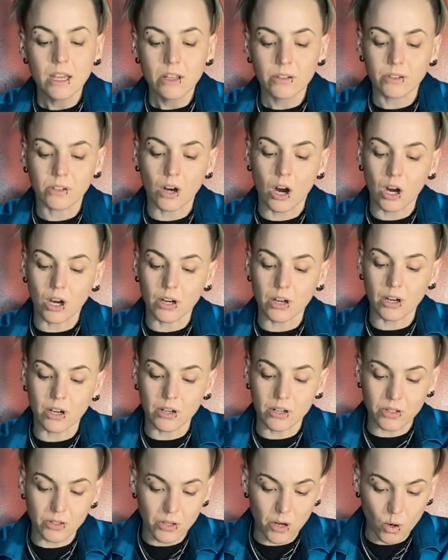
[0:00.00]
There
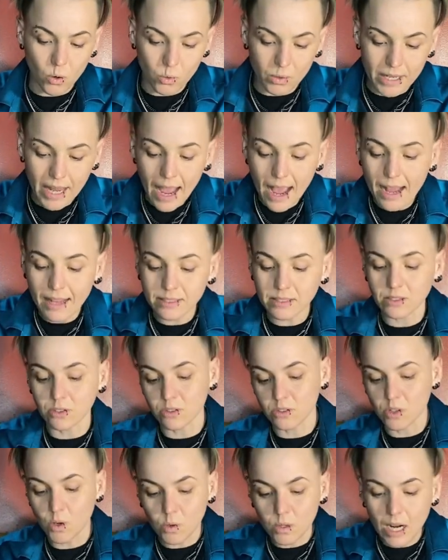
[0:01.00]
are no gas, there's
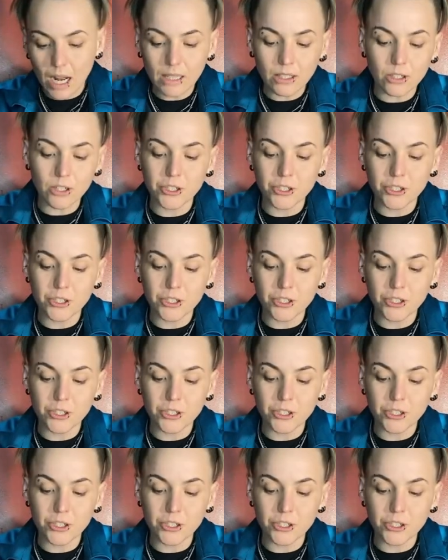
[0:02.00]
no color